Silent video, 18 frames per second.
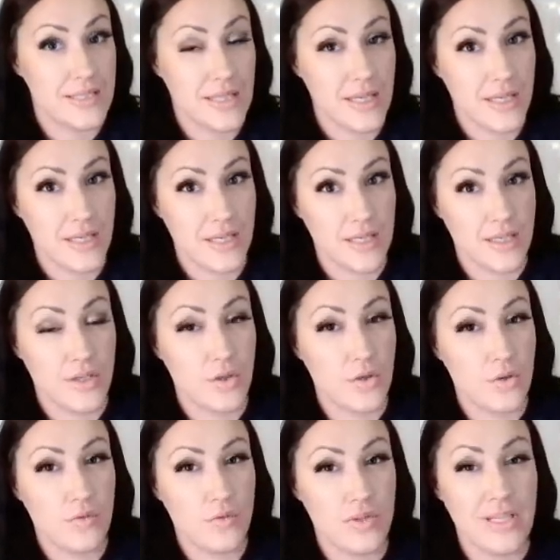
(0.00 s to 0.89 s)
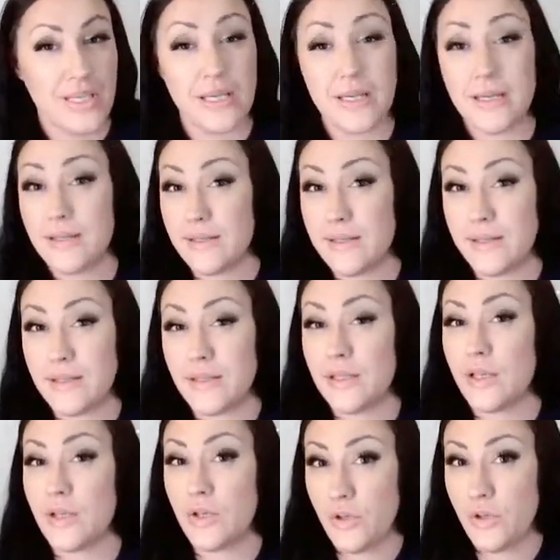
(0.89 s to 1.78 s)
a UV
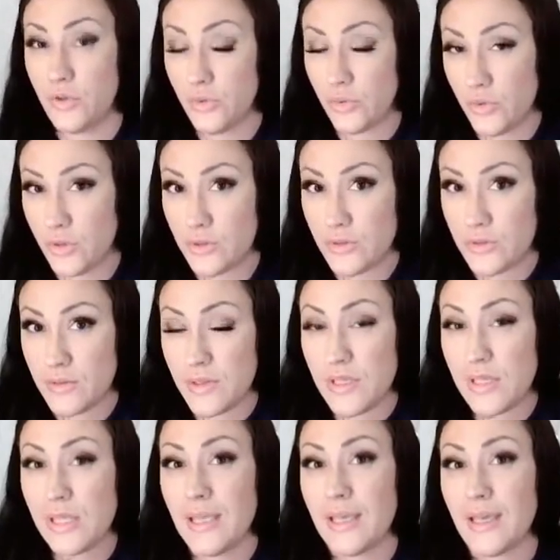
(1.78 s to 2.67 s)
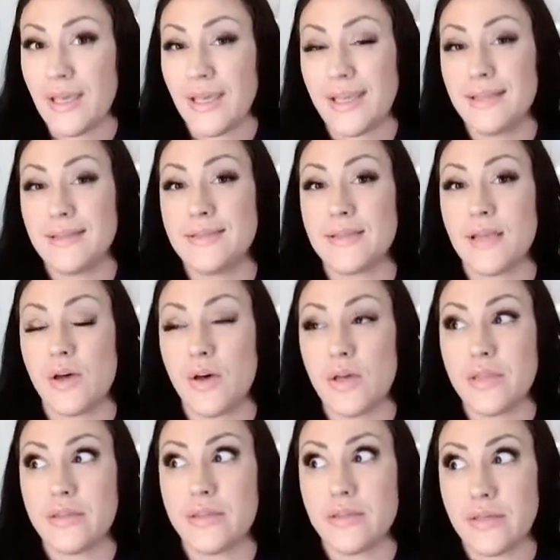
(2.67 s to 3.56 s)
LED cure, and I
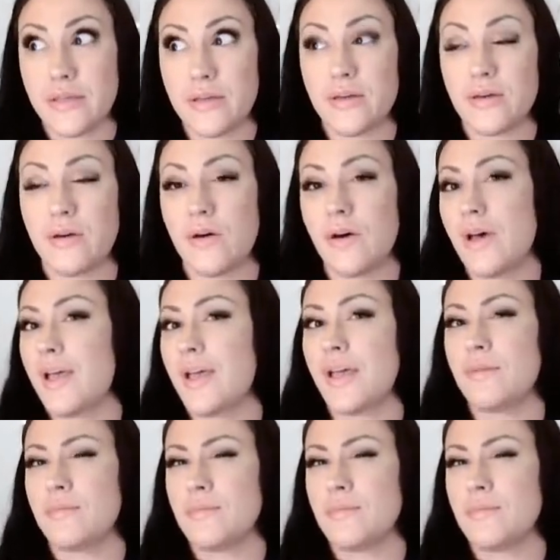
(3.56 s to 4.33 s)
think I am